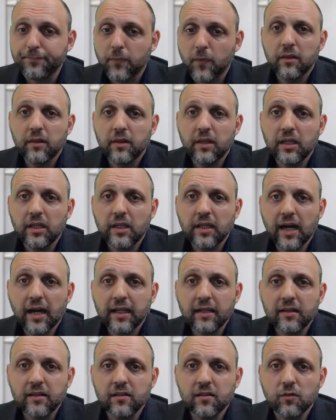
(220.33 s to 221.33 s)
The
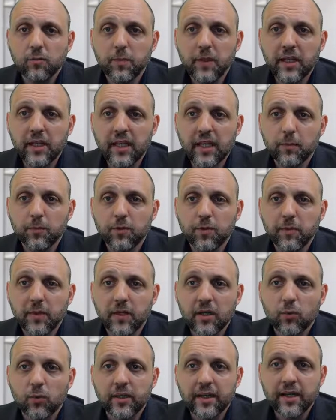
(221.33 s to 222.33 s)
guidance is being
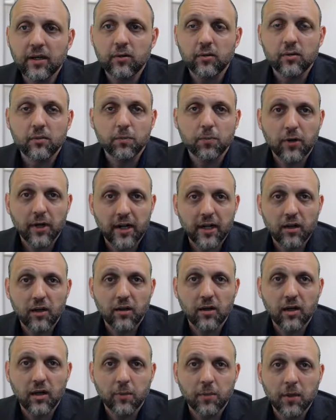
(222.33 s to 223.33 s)
implemented without prior